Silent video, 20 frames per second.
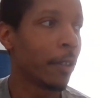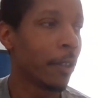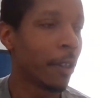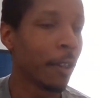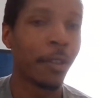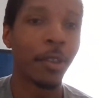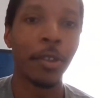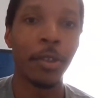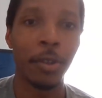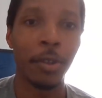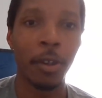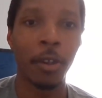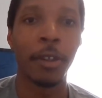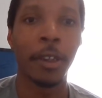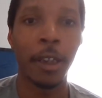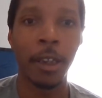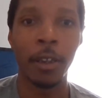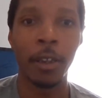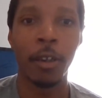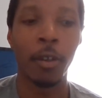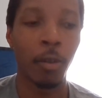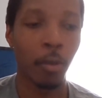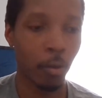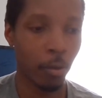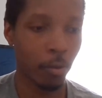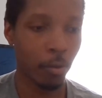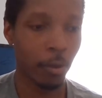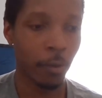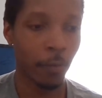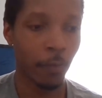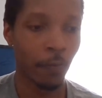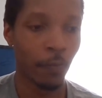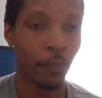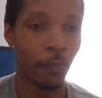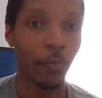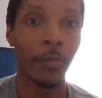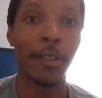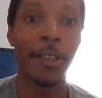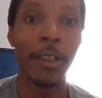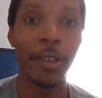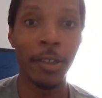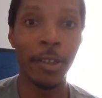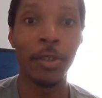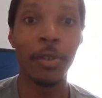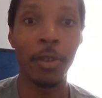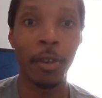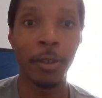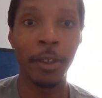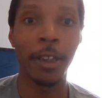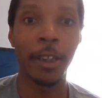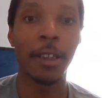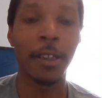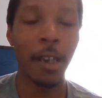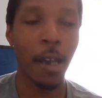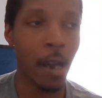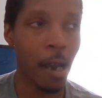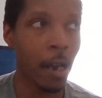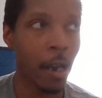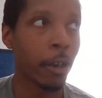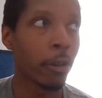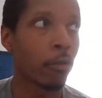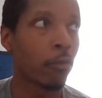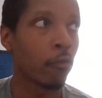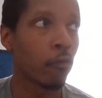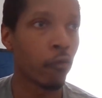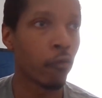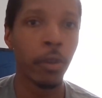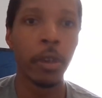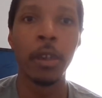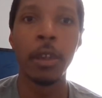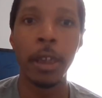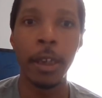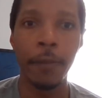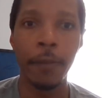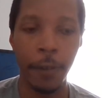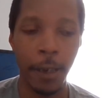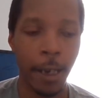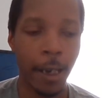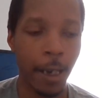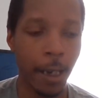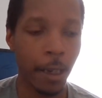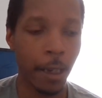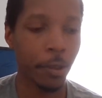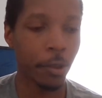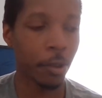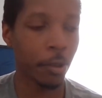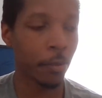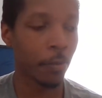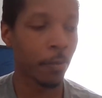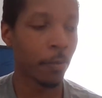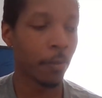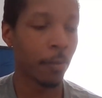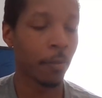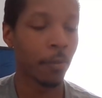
This is starting to get old. This is starting to get tired really fast.